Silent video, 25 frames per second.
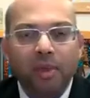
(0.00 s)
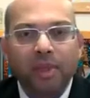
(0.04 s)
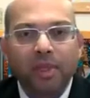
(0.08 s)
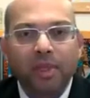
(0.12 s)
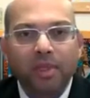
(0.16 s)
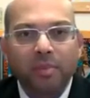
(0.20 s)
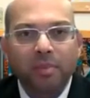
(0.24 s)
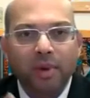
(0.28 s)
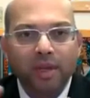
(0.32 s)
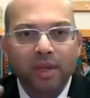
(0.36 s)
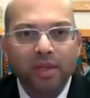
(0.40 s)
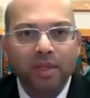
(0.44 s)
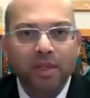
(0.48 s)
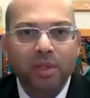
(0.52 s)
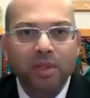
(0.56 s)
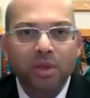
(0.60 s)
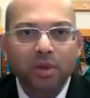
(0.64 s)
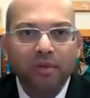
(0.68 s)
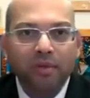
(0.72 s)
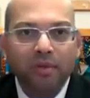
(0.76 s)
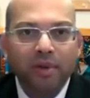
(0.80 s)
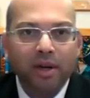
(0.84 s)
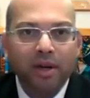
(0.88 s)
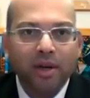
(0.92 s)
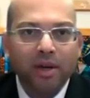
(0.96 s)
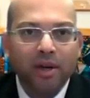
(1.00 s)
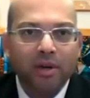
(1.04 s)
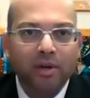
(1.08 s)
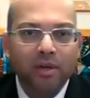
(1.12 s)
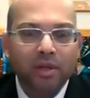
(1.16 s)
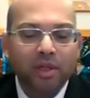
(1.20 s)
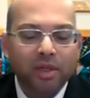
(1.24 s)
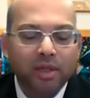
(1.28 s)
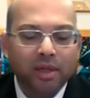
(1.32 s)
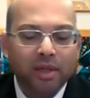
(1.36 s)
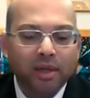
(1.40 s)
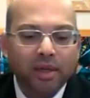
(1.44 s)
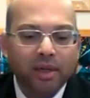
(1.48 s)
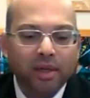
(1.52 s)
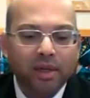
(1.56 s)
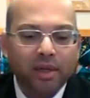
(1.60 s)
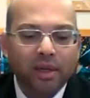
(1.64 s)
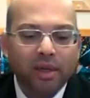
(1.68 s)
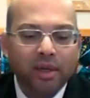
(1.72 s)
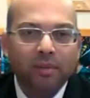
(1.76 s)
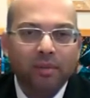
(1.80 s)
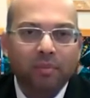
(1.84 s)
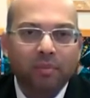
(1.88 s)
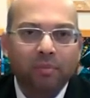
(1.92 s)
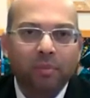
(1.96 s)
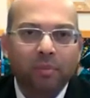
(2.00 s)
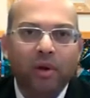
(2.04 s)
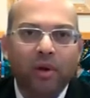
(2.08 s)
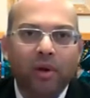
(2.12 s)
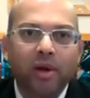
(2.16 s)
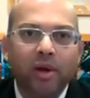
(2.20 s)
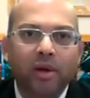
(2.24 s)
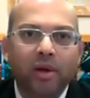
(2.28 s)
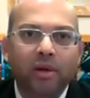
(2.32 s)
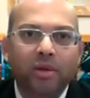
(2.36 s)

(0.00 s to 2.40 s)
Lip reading: this brings us to a very interesting point.